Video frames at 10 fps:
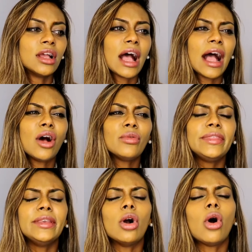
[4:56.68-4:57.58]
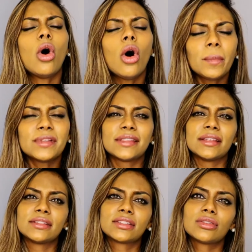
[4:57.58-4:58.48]
how the
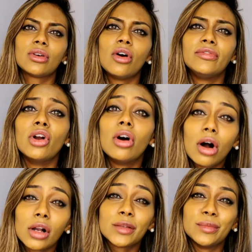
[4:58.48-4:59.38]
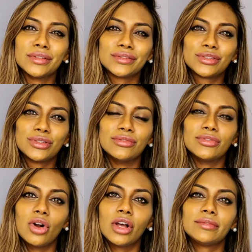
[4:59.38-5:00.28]
opposite of your argument could have
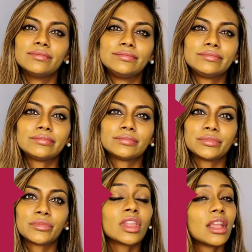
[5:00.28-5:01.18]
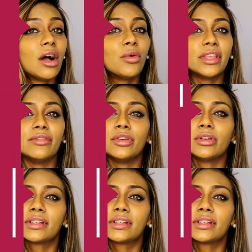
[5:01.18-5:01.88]
gone. I'll give you an